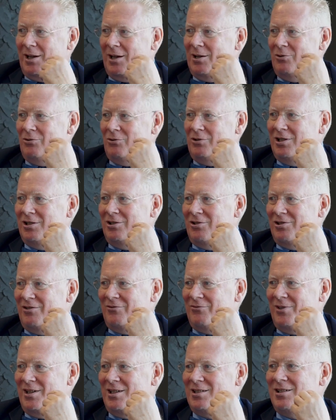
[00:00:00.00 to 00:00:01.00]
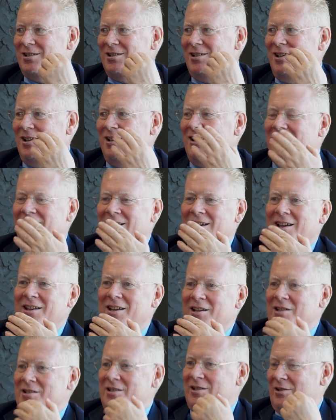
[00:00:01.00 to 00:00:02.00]
dilute it on the face, and
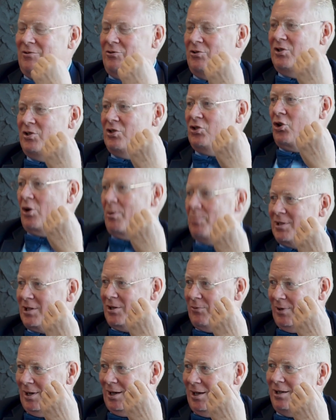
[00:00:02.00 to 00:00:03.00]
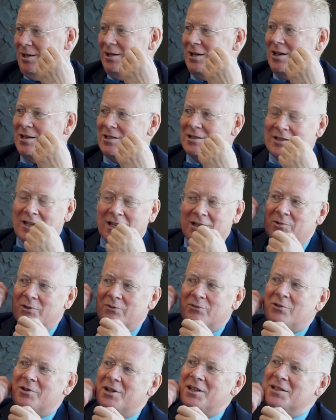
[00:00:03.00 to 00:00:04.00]
then it resorbs quickly, and I start
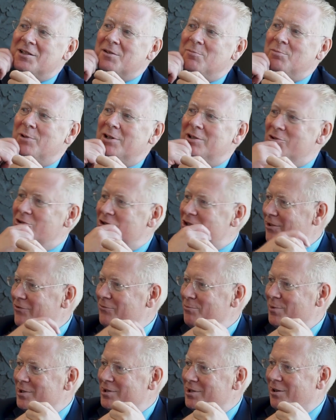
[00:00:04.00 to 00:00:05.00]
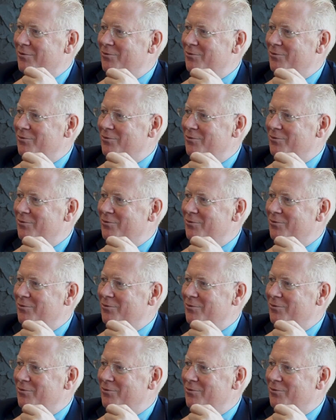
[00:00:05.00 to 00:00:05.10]
with a razor blade to shave myself.